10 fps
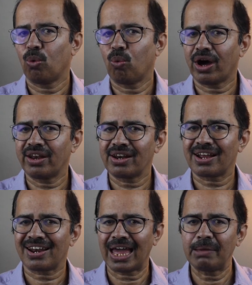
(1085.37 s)

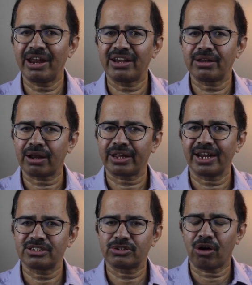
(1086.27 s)
1. Climate
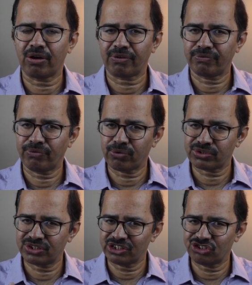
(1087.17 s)
targets are
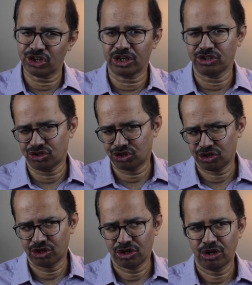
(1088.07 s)
forcing
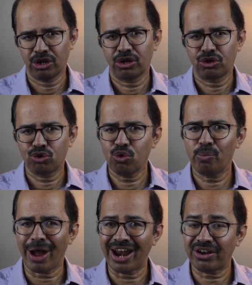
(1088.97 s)
change.
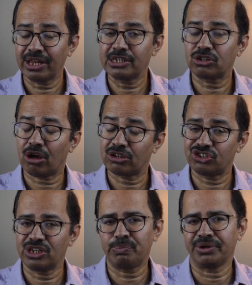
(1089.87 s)
2. Batteries are
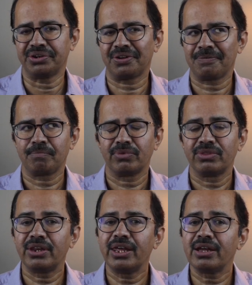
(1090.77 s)
cheaper.
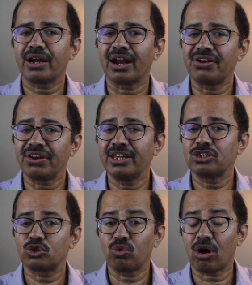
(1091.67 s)
3.
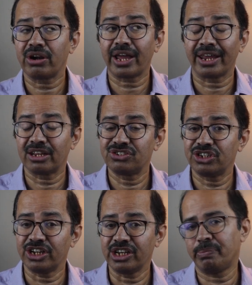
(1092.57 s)
Countries want
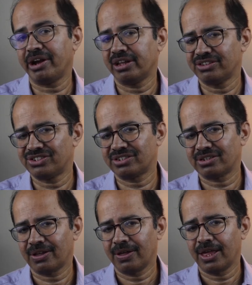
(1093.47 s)
energy independence.